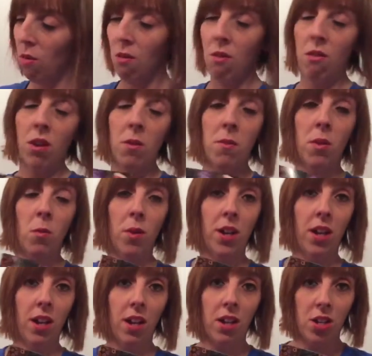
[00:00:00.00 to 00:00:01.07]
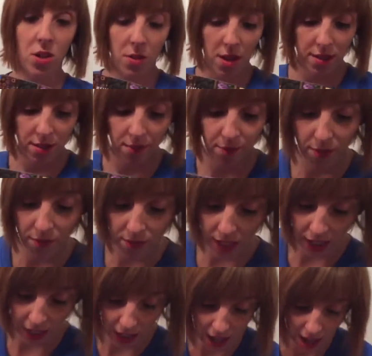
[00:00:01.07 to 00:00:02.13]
Autumn and Winter 2015